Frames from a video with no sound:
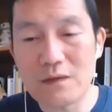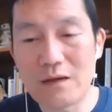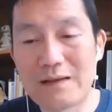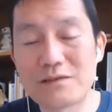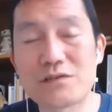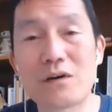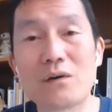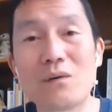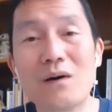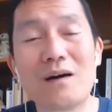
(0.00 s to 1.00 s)
And
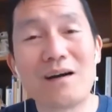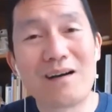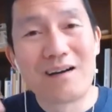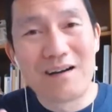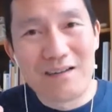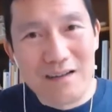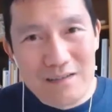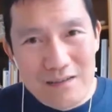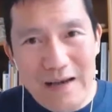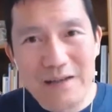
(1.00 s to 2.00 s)
so,
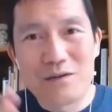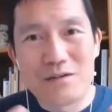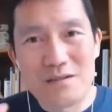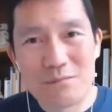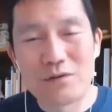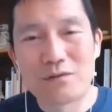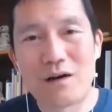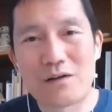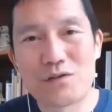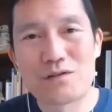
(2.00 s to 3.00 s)
lighter, simpler
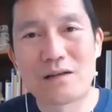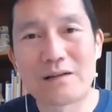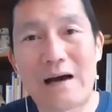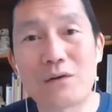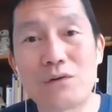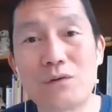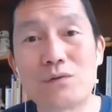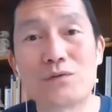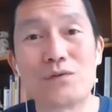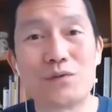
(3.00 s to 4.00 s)
launches allow you
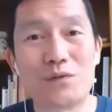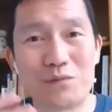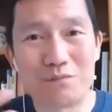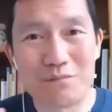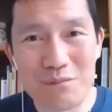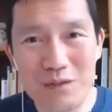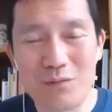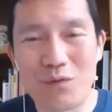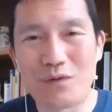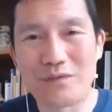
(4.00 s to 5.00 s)
to be
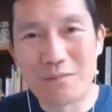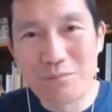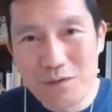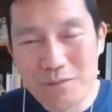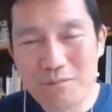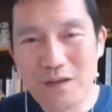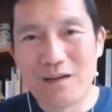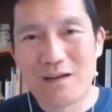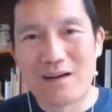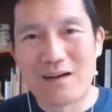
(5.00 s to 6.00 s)
more nimble,
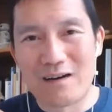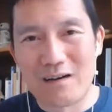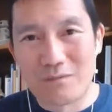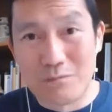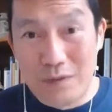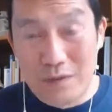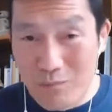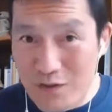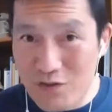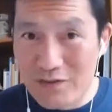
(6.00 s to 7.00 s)
uh, be
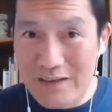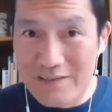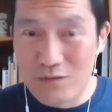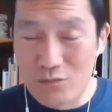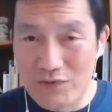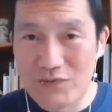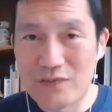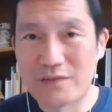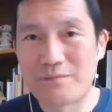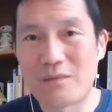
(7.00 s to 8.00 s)
much less risk
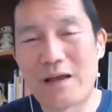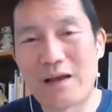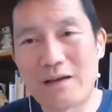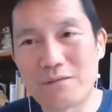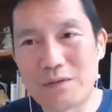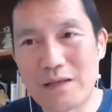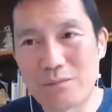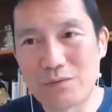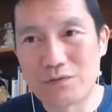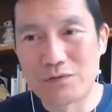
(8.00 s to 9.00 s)
and be
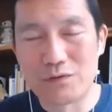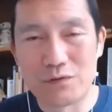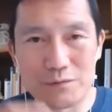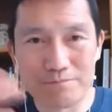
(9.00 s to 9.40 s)
able to